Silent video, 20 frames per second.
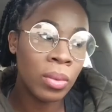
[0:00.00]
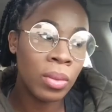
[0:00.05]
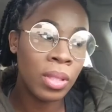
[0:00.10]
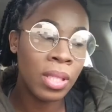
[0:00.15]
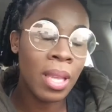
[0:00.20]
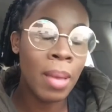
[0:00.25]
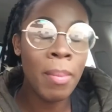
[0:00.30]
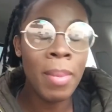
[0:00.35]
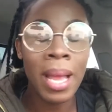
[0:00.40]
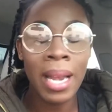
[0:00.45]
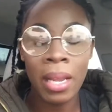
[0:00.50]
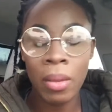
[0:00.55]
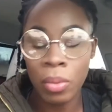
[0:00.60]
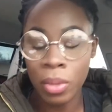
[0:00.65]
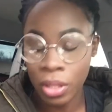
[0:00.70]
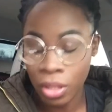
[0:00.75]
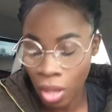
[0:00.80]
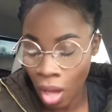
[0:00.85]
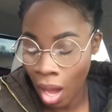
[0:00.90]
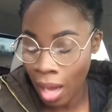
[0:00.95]
somebody
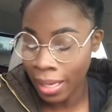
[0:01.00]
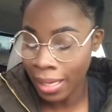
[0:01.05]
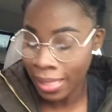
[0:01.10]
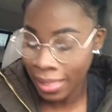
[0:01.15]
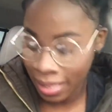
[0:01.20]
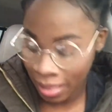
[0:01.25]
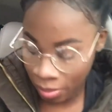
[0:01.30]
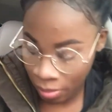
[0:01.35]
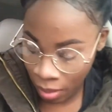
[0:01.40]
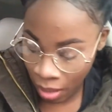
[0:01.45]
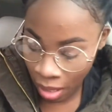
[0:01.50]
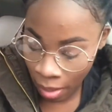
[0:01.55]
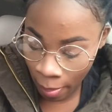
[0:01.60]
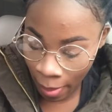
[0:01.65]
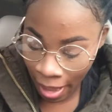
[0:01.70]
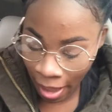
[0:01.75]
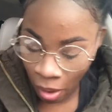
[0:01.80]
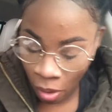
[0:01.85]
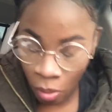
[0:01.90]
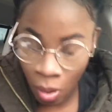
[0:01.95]
was talking to me
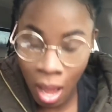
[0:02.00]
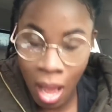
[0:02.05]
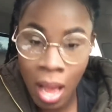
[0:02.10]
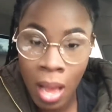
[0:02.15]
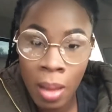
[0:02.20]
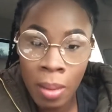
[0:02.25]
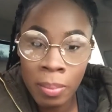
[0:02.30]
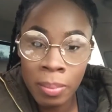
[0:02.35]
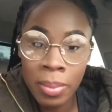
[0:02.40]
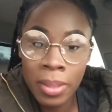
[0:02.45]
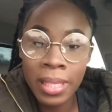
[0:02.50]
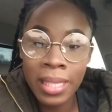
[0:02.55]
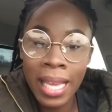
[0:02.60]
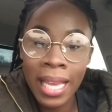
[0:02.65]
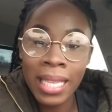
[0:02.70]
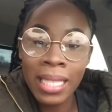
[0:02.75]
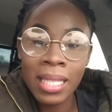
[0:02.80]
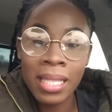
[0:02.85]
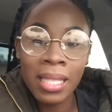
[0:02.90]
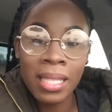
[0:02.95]
about
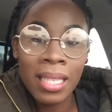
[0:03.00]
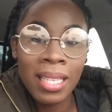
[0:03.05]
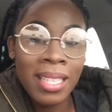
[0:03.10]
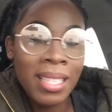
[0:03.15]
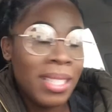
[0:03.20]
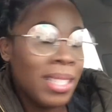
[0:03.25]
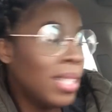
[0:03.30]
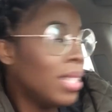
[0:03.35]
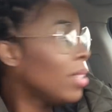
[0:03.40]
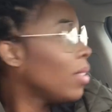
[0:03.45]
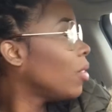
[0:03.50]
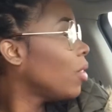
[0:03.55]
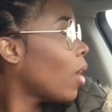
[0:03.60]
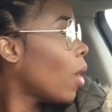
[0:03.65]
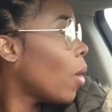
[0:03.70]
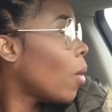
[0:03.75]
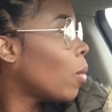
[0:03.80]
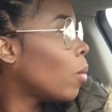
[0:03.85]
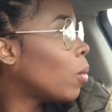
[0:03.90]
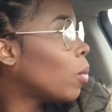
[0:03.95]
saints, you
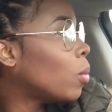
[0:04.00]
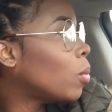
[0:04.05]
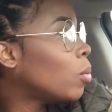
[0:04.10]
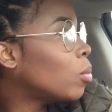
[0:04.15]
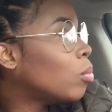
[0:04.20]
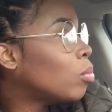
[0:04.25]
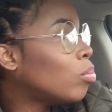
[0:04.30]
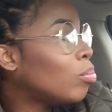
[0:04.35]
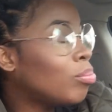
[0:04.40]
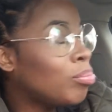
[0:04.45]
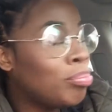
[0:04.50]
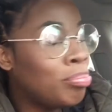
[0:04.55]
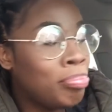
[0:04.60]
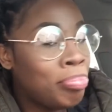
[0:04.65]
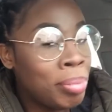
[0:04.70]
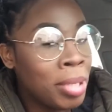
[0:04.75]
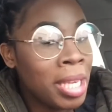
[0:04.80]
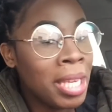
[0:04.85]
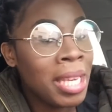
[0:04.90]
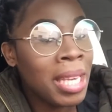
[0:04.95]
know,
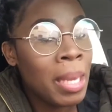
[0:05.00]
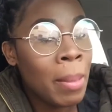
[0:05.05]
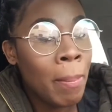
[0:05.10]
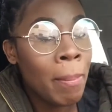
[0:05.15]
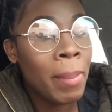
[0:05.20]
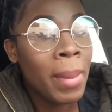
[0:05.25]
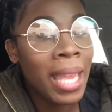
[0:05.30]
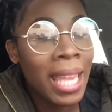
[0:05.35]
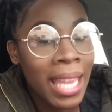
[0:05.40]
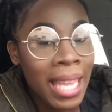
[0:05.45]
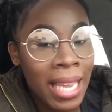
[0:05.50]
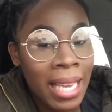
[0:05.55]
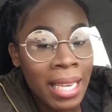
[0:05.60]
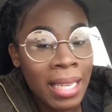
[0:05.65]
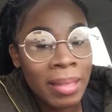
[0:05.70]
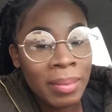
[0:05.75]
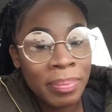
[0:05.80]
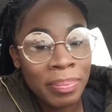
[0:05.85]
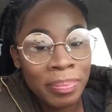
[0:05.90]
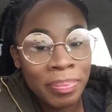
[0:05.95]
being
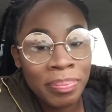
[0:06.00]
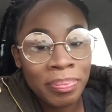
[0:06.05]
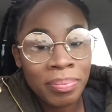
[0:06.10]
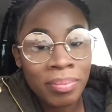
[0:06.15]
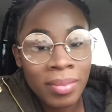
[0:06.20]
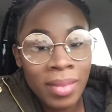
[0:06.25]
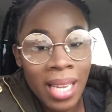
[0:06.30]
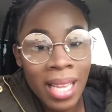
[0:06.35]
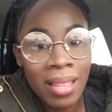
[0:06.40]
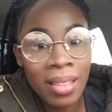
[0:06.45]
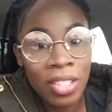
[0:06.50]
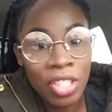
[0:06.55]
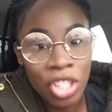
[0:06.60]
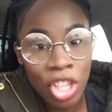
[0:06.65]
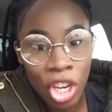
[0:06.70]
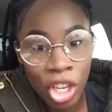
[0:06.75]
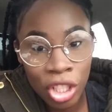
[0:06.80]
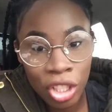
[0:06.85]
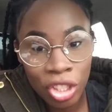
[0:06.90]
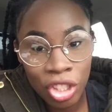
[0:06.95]
mean in the
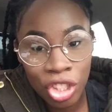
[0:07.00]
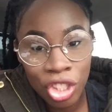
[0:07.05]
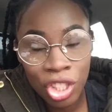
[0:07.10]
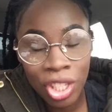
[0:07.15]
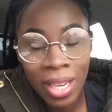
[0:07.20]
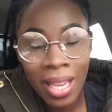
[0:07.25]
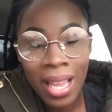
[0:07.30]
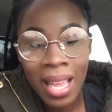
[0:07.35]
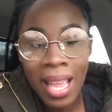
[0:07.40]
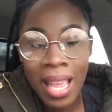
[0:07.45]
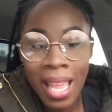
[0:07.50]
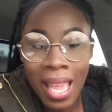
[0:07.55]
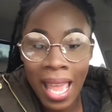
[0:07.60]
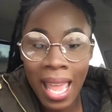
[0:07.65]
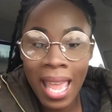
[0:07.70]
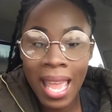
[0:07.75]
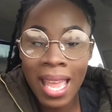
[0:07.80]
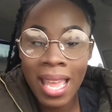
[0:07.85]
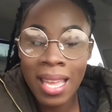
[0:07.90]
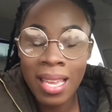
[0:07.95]
church.
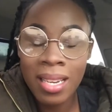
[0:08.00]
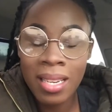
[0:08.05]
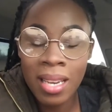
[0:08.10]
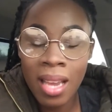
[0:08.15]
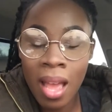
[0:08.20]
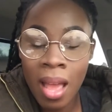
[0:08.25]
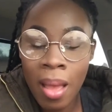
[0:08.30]
And,